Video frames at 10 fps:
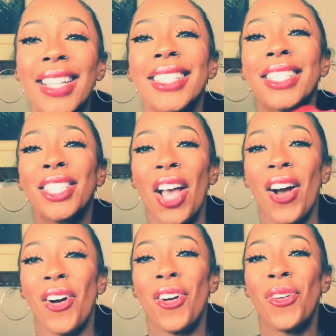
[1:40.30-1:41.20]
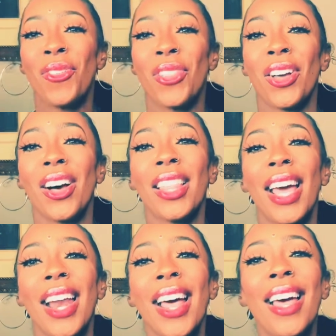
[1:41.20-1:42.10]
So, with all
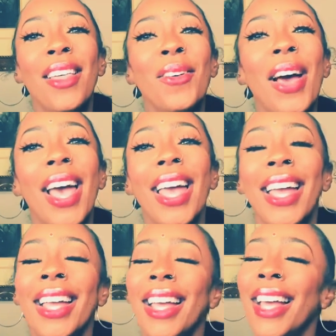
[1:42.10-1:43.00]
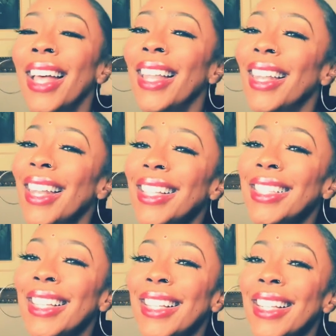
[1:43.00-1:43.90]
that out of the way,
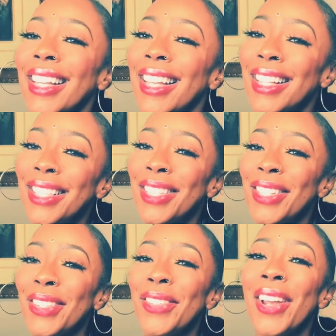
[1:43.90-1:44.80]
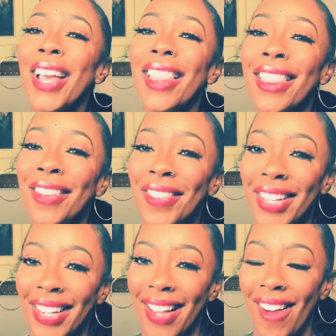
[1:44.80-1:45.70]
let's get into the
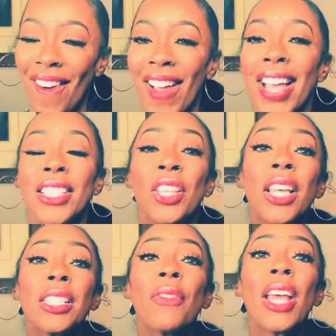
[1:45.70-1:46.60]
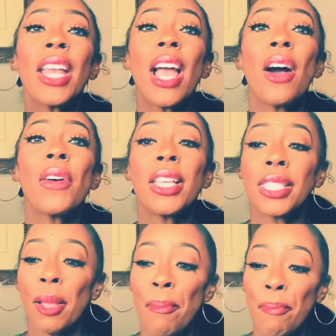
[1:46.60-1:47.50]
video. So this video
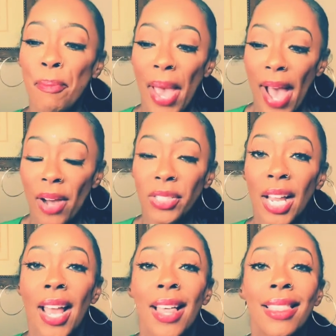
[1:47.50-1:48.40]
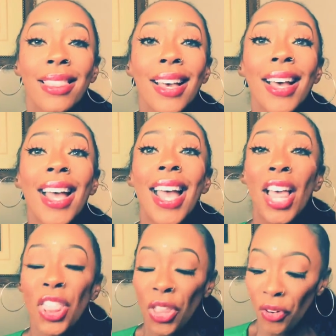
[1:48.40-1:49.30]
is about the
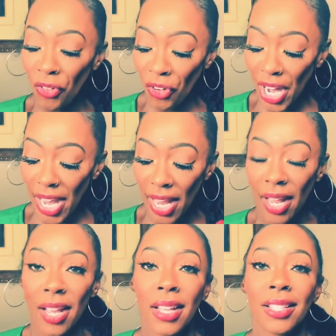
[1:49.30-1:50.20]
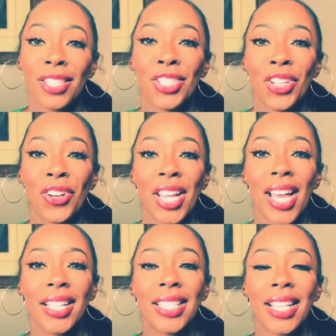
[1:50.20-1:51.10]
3
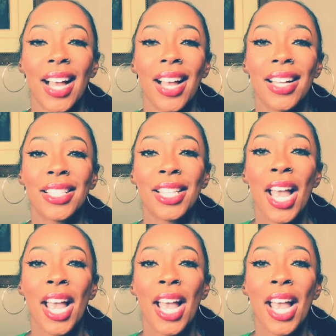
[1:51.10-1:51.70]
zodiac signs